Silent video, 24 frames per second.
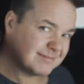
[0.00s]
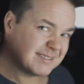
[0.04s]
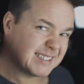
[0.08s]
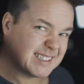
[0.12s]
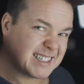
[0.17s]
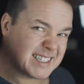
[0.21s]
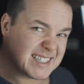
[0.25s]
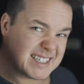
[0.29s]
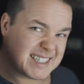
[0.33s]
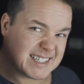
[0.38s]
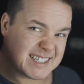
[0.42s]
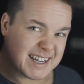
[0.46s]

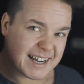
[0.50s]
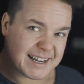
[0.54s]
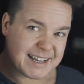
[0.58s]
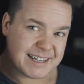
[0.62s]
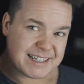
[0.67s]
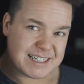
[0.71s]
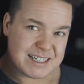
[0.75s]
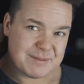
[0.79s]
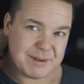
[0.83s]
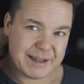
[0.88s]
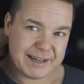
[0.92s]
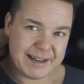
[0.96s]
stuck
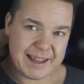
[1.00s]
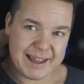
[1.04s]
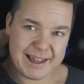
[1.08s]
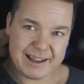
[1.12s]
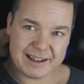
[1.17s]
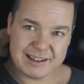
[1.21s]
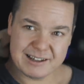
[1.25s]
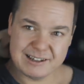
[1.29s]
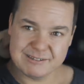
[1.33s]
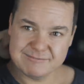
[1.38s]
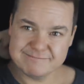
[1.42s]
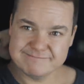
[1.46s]
it to my
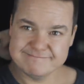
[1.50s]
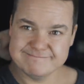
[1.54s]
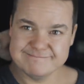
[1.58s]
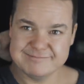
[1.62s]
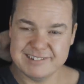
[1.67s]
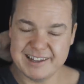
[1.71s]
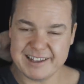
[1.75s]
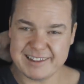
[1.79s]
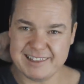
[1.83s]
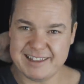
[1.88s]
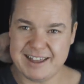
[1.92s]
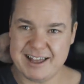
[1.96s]
neck
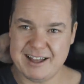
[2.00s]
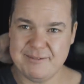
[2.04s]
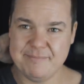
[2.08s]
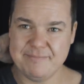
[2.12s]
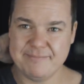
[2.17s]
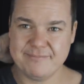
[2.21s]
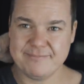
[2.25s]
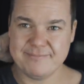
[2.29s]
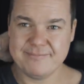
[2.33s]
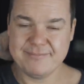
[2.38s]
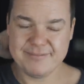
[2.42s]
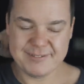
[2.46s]
like that,
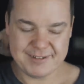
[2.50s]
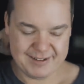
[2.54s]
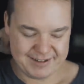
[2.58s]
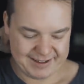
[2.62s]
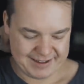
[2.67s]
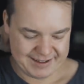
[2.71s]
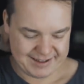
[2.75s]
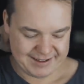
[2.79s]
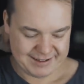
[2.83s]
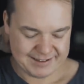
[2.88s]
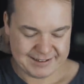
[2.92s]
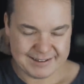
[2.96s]

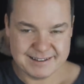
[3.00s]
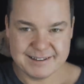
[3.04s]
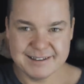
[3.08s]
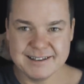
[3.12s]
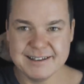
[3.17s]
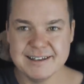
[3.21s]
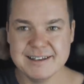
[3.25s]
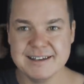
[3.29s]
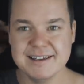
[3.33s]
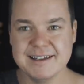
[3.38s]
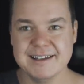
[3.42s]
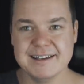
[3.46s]
okay?
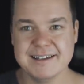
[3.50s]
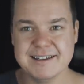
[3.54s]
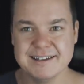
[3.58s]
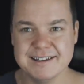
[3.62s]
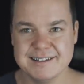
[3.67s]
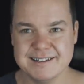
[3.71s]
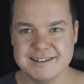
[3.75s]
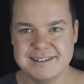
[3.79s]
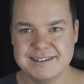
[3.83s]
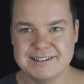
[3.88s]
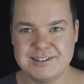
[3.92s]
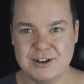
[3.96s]

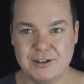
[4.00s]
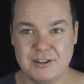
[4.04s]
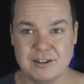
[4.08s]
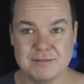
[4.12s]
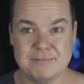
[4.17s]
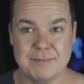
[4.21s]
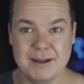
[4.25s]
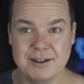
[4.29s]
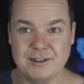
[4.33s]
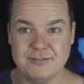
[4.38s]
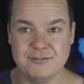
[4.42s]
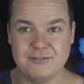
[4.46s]
So this
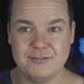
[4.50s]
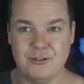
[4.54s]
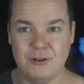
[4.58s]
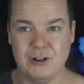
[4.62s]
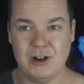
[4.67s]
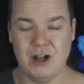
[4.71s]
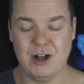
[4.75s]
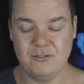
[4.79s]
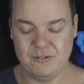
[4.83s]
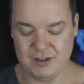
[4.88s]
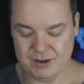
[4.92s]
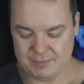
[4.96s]
might fall
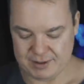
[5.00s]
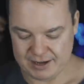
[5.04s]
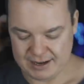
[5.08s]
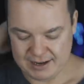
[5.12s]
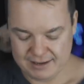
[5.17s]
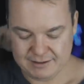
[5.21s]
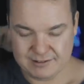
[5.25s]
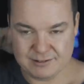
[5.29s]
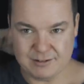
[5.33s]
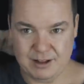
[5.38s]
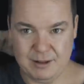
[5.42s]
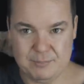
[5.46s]
off in a
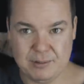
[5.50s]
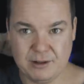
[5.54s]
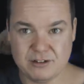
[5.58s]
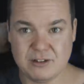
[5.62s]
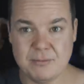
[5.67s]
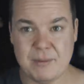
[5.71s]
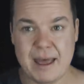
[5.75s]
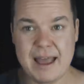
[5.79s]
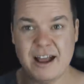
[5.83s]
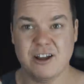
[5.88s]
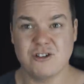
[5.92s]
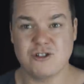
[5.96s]
minute, so I'll put
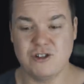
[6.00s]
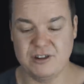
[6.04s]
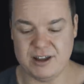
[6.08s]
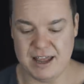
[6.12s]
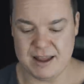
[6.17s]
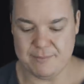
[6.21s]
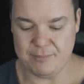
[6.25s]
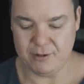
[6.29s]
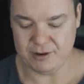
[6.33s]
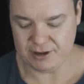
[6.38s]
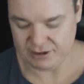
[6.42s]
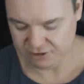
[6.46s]
some extra
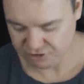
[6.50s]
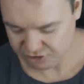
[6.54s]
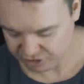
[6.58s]
tape on it